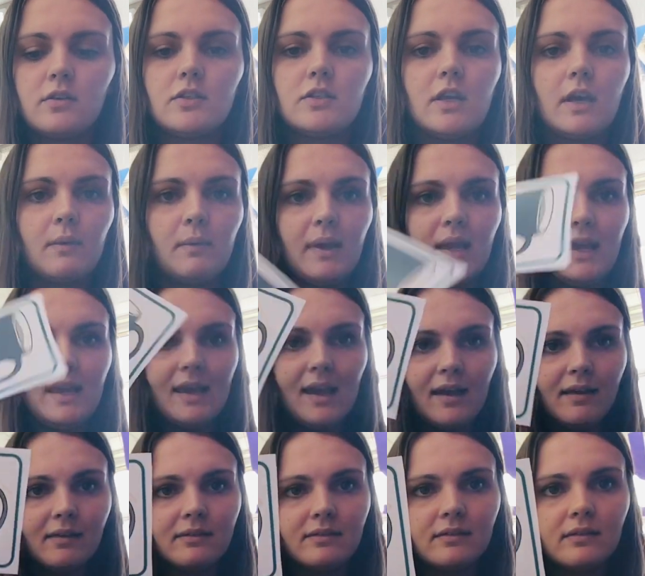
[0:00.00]
So here
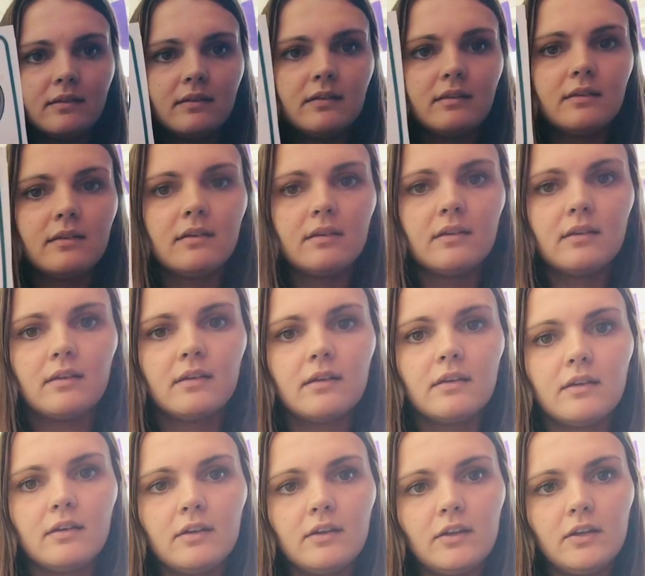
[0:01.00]

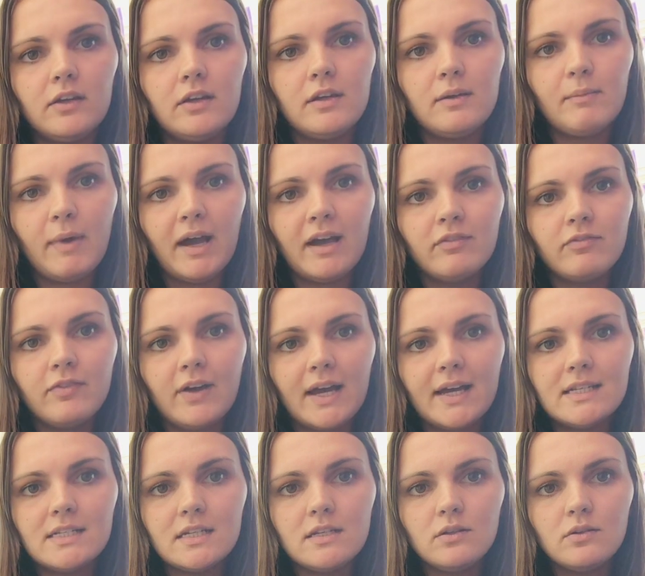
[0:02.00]
you might
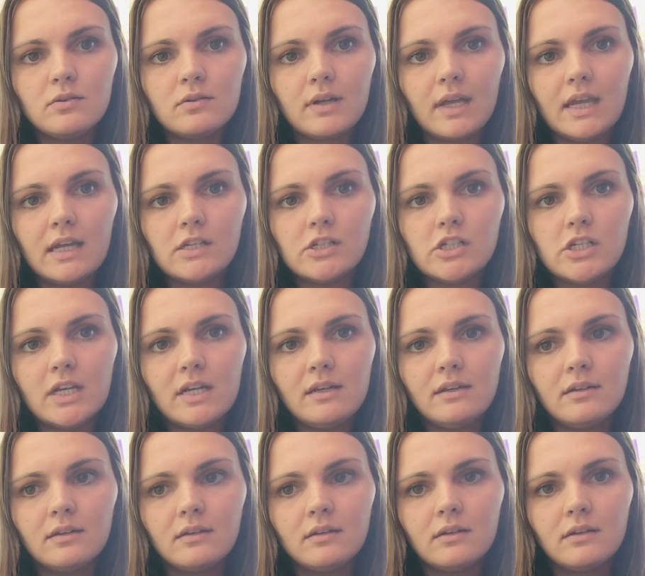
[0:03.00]
find in your kitchen
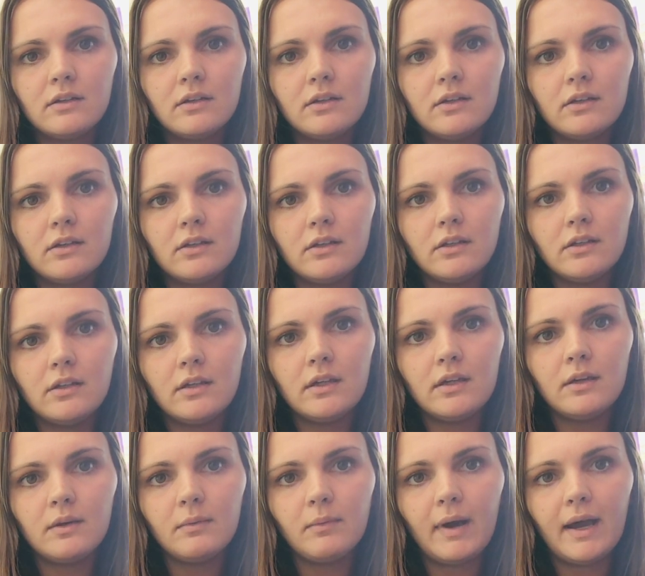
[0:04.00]

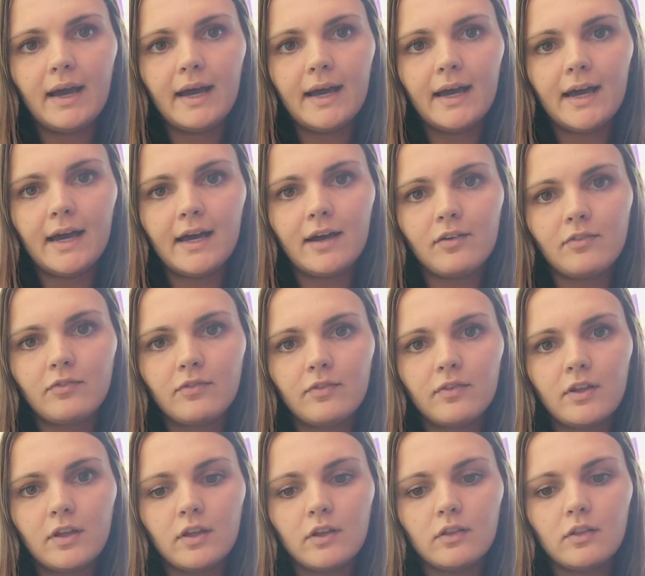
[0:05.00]
you have
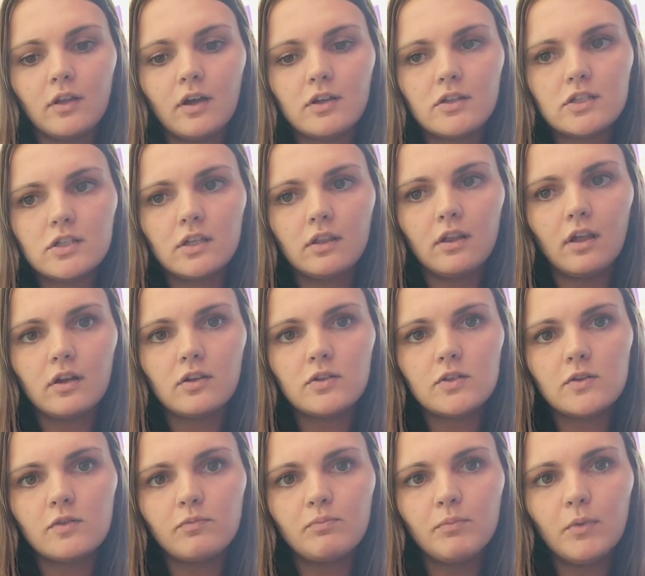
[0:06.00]
lots and
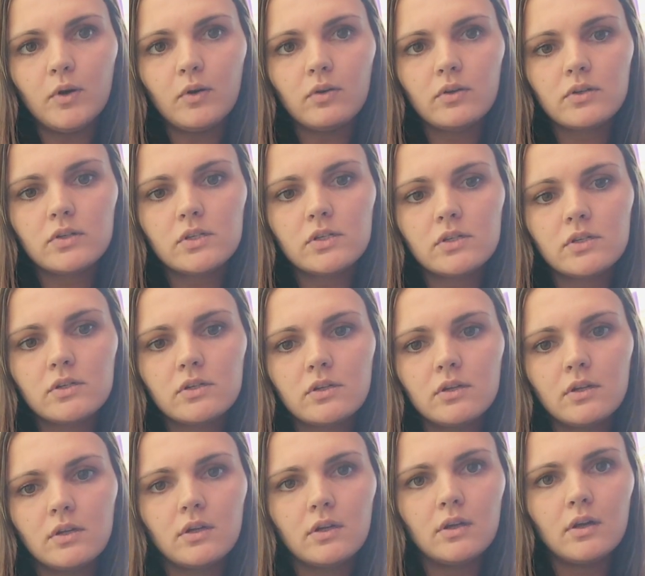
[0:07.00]
lots of mugs.
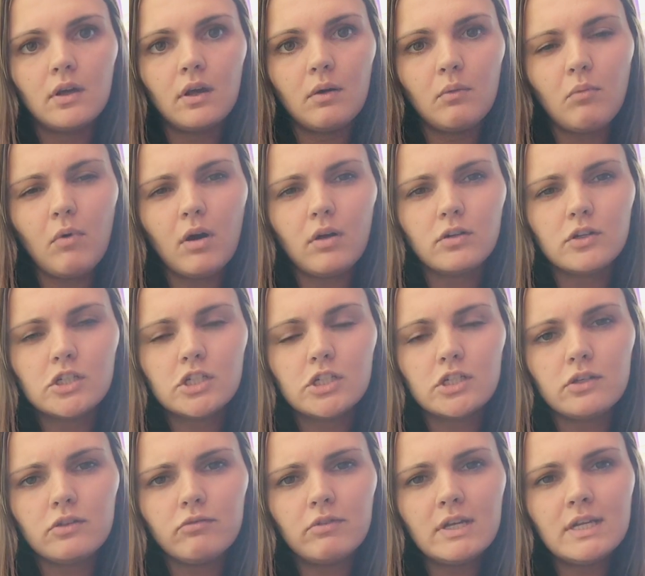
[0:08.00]
What
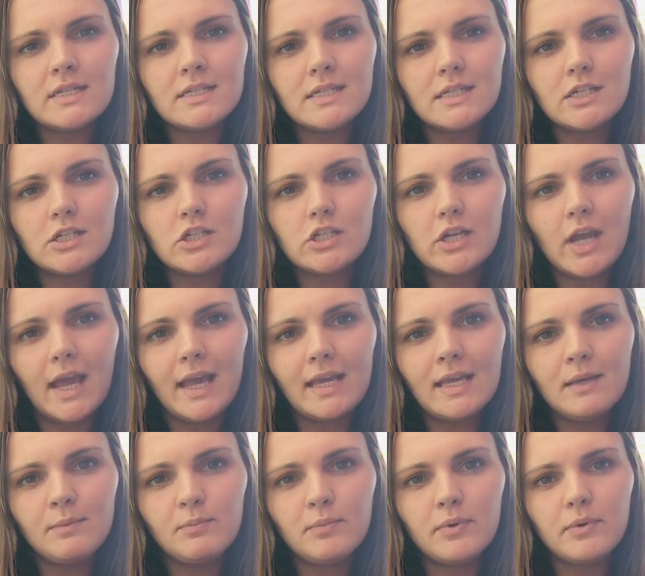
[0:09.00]
3D
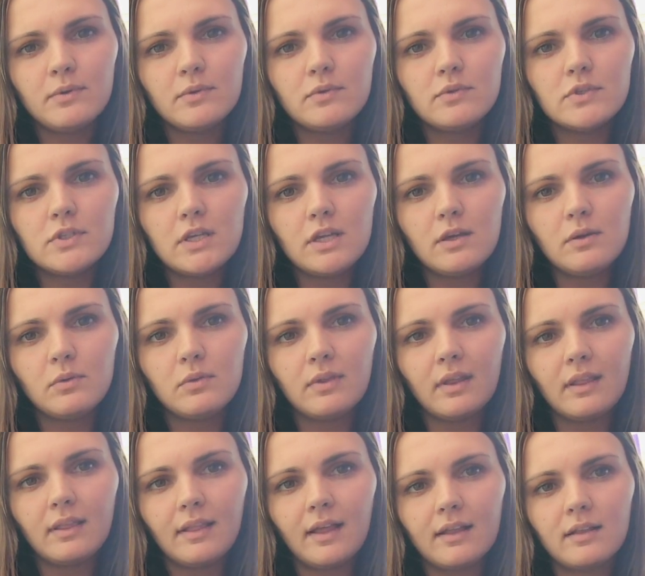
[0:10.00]
shape do you
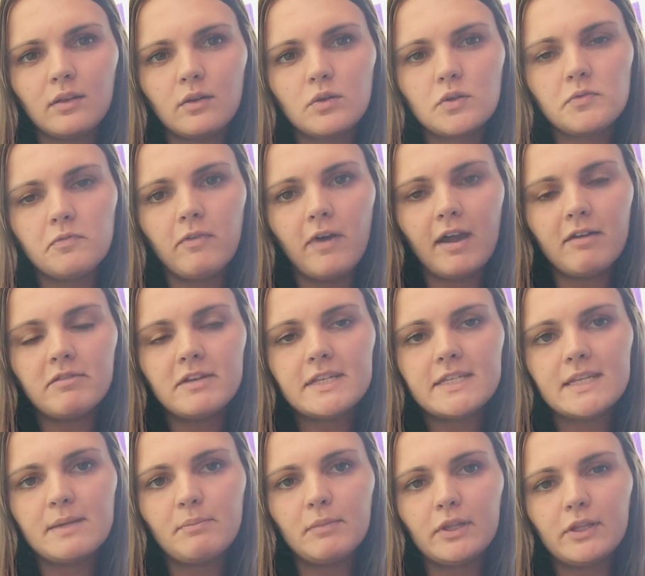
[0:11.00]
think that looks very
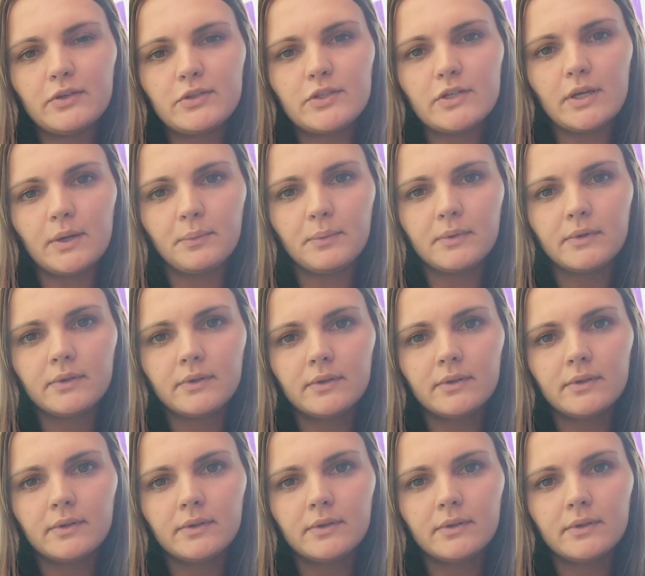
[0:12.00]
similar to?